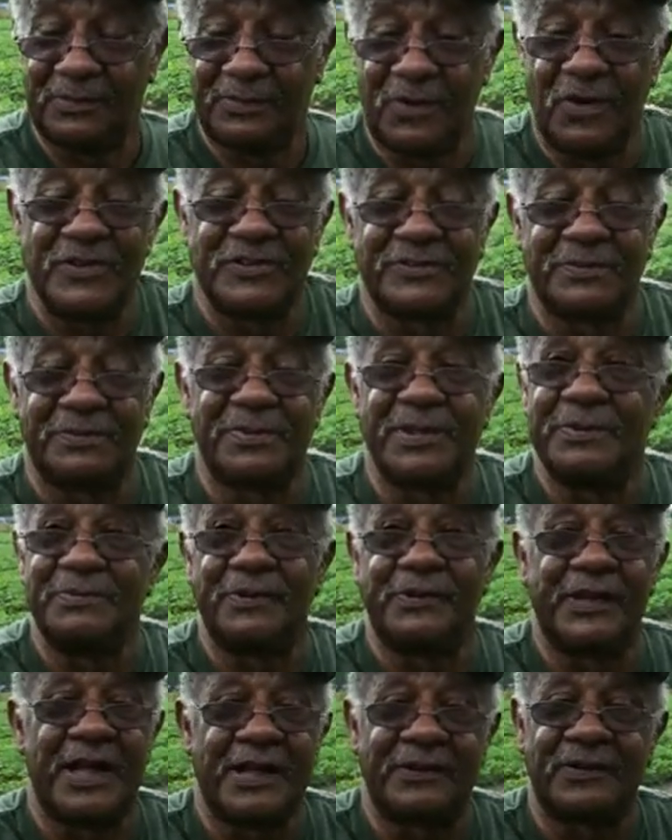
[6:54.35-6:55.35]
bunch of
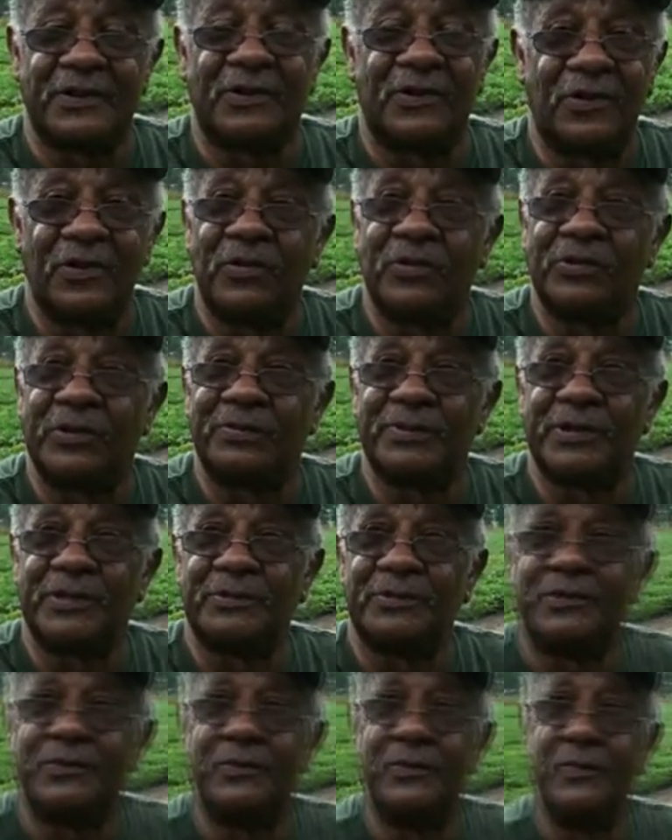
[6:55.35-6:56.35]
people, not the older people.